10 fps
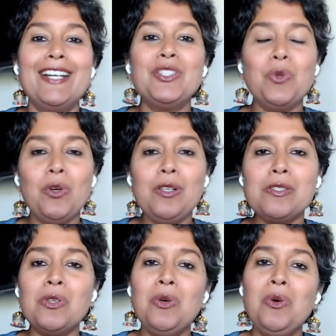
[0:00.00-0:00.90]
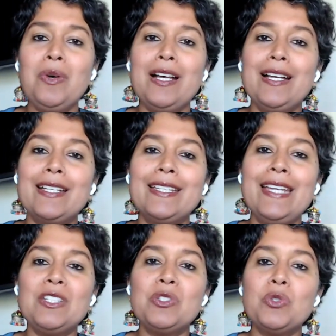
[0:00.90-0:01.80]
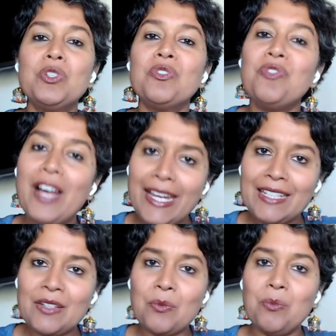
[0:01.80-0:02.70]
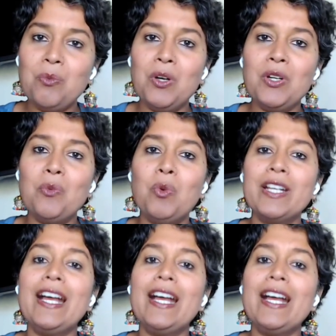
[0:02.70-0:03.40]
You also get to define what